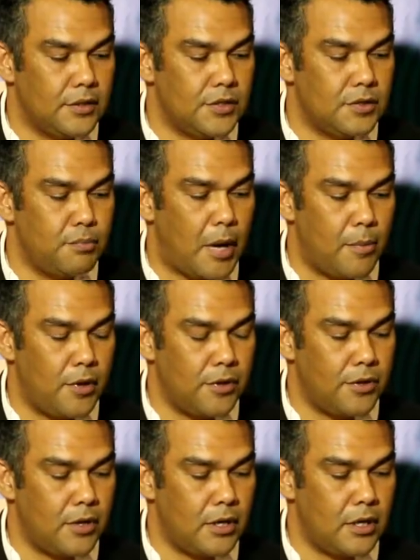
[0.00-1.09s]
this
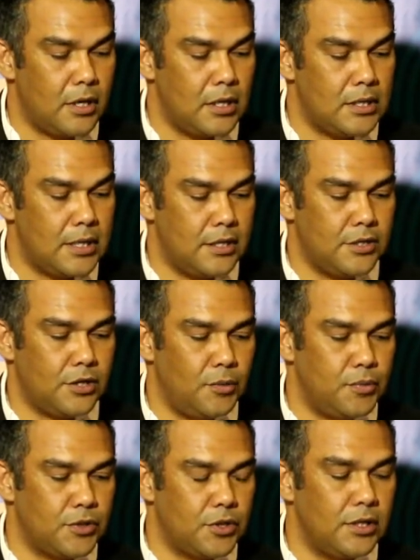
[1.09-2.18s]
mammoth uh,
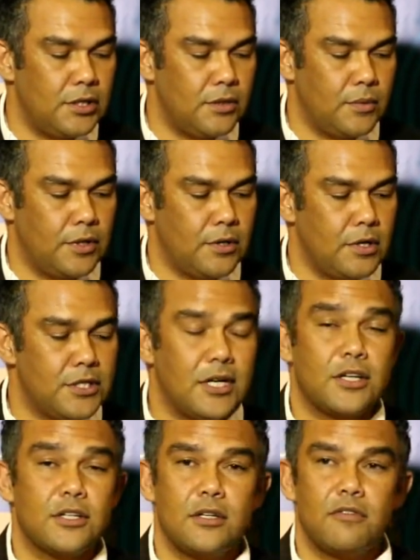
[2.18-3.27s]
telescope, starting with the
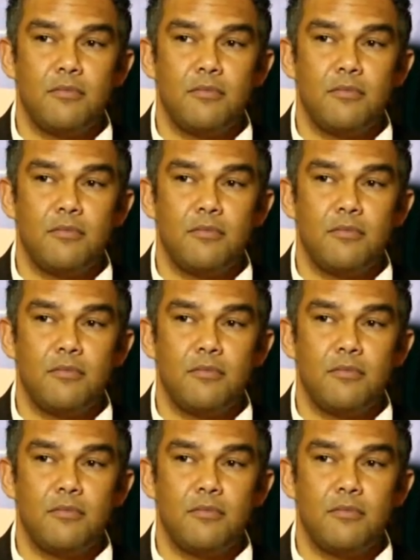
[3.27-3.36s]
construction of